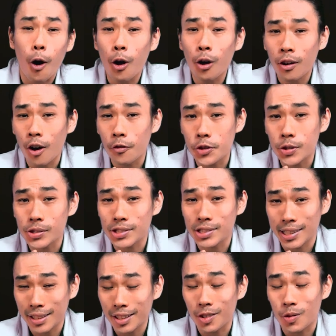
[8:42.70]
all of you
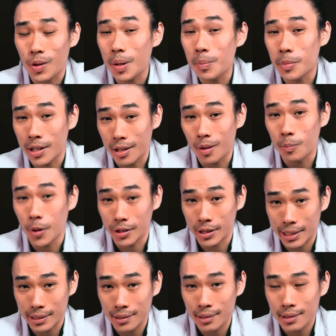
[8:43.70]
still remember about
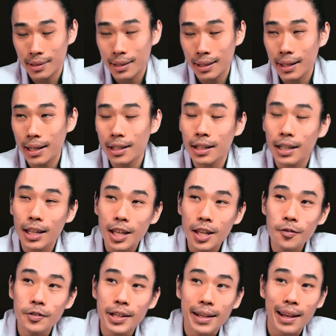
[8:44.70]
it. And
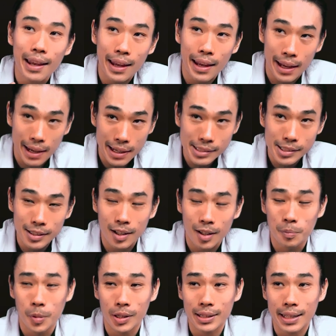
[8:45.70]
if they ask
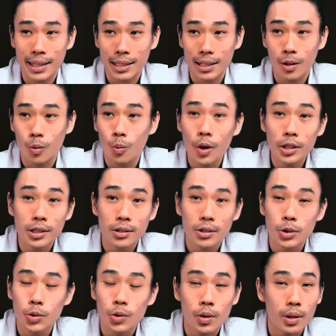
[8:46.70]
about like what
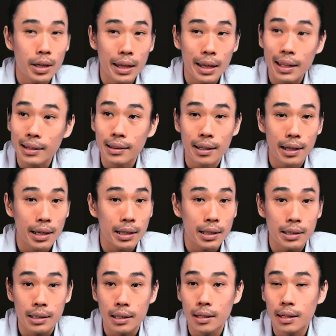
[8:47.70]
you ate in
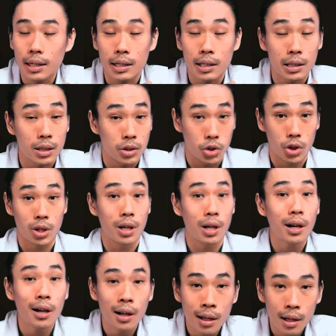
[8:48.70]
a
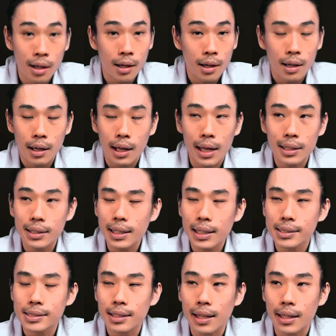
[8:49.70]
year, I think
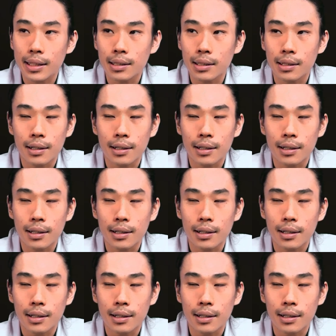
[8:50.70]
it's like